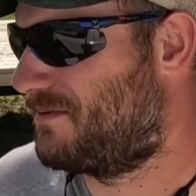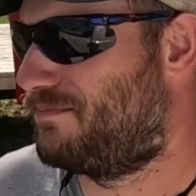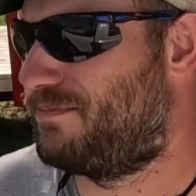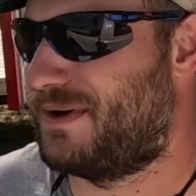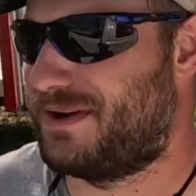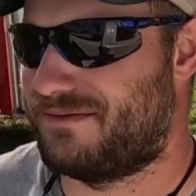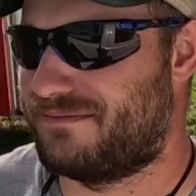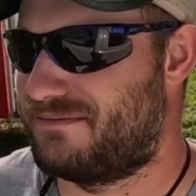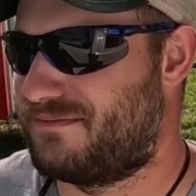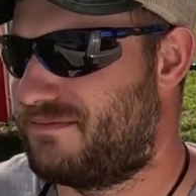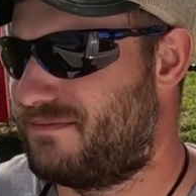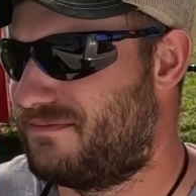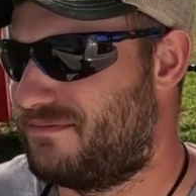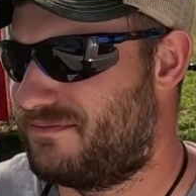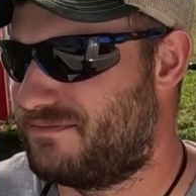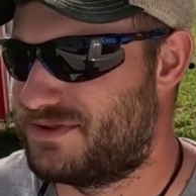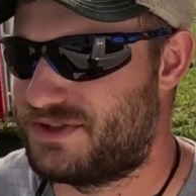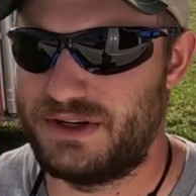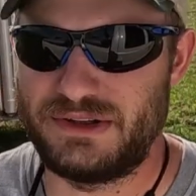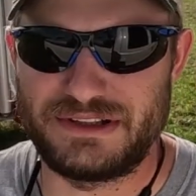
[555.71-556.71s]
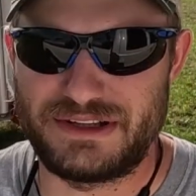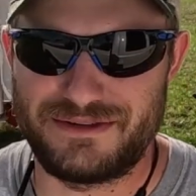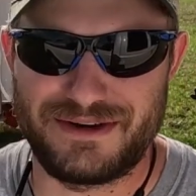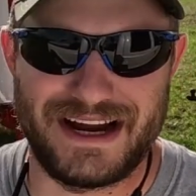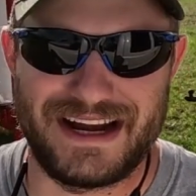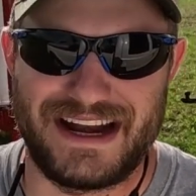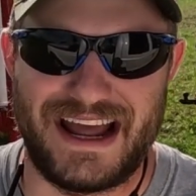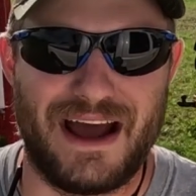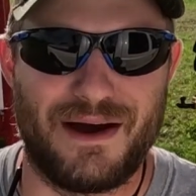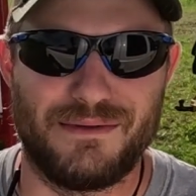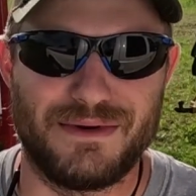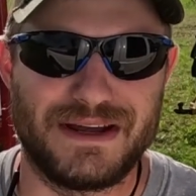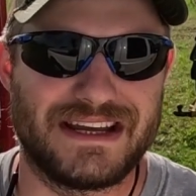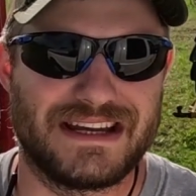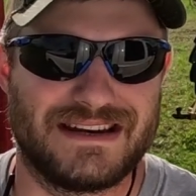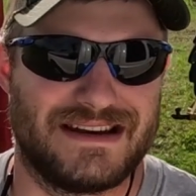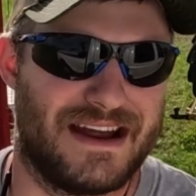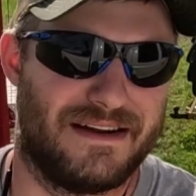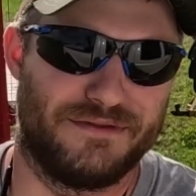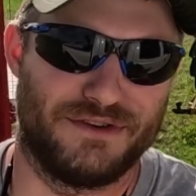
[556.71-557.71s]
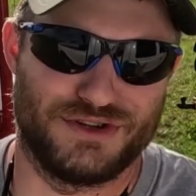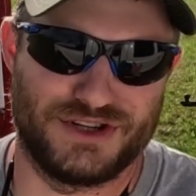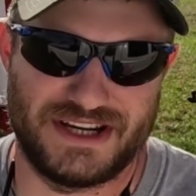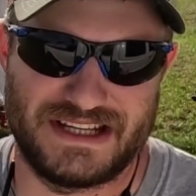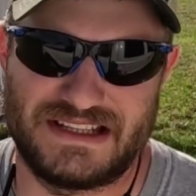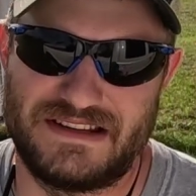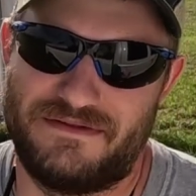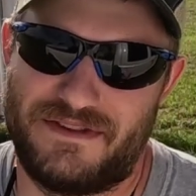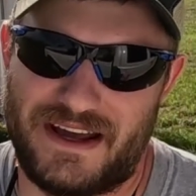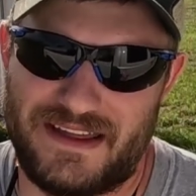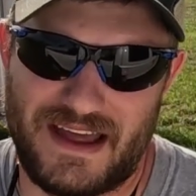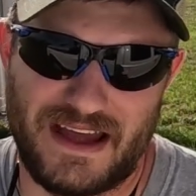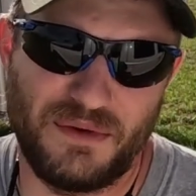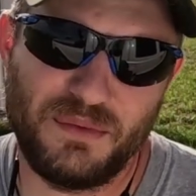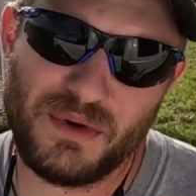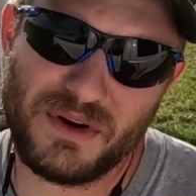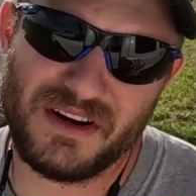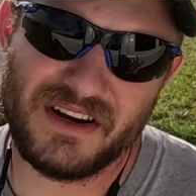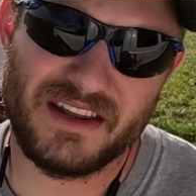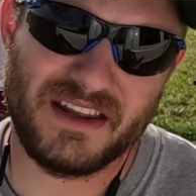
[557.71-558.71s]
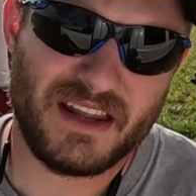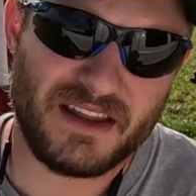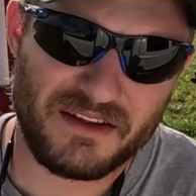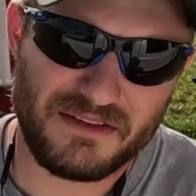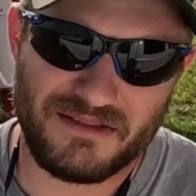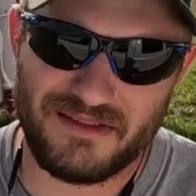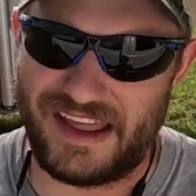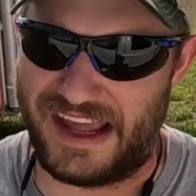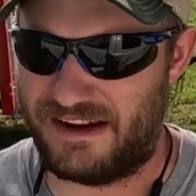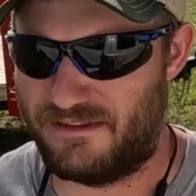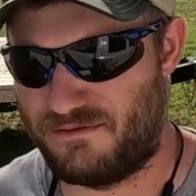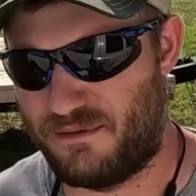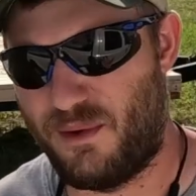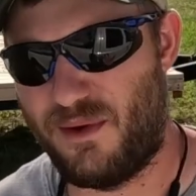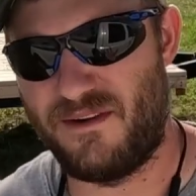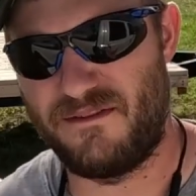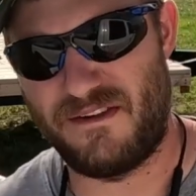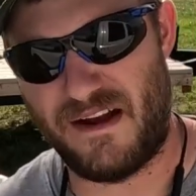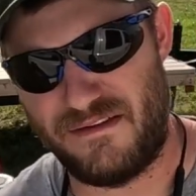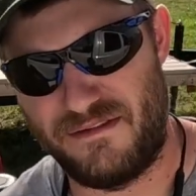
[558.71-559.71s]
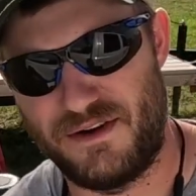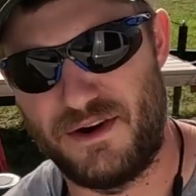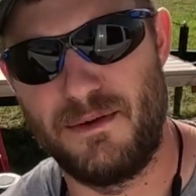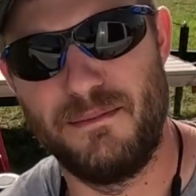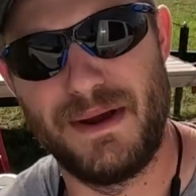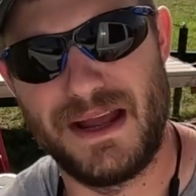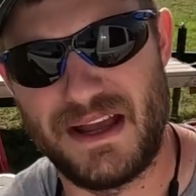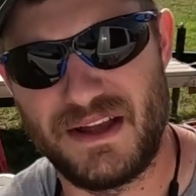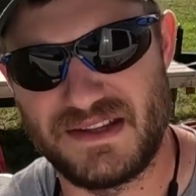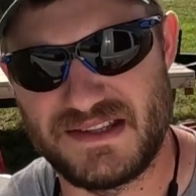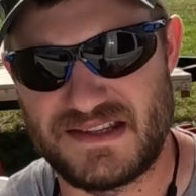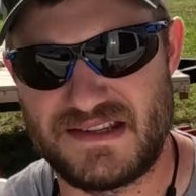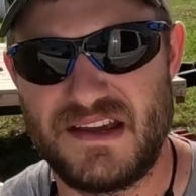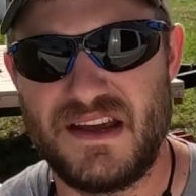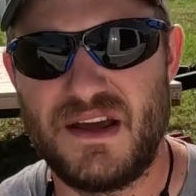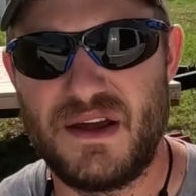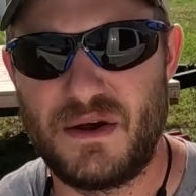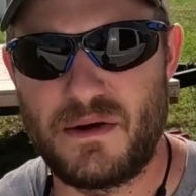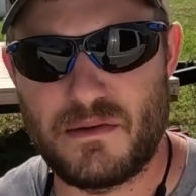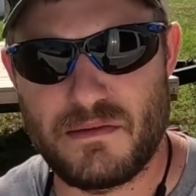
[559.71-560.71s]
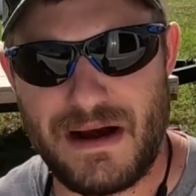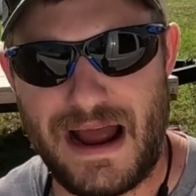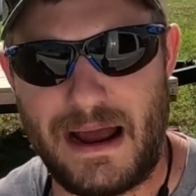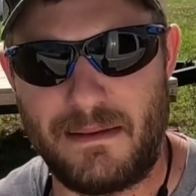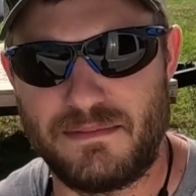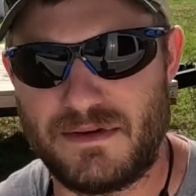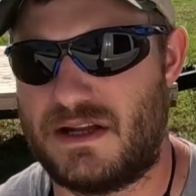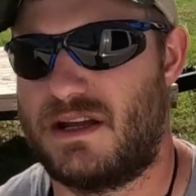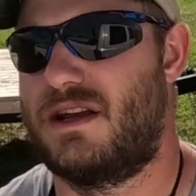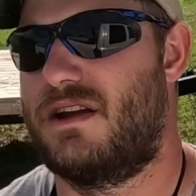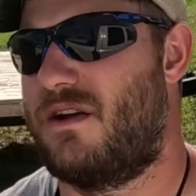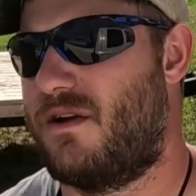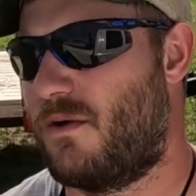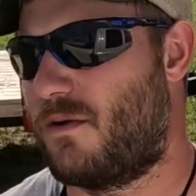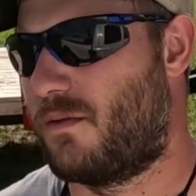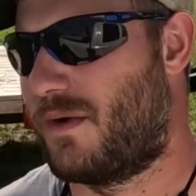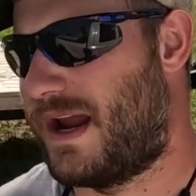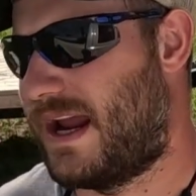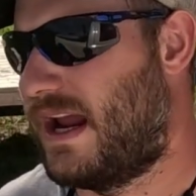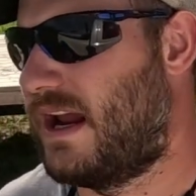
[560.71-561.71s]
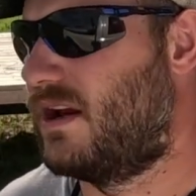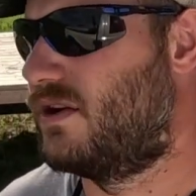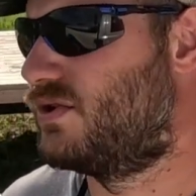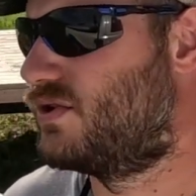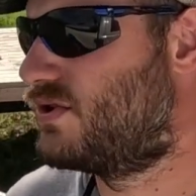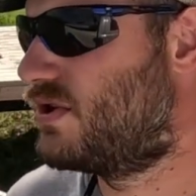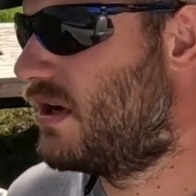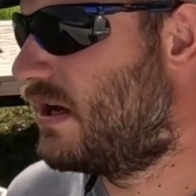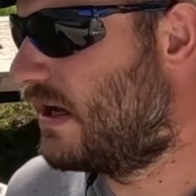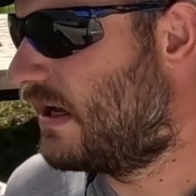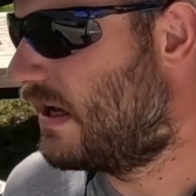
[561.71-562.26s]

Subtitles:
but certainly right now we could never justify that. And we're in the 400 or 500 bales wrapped a year range,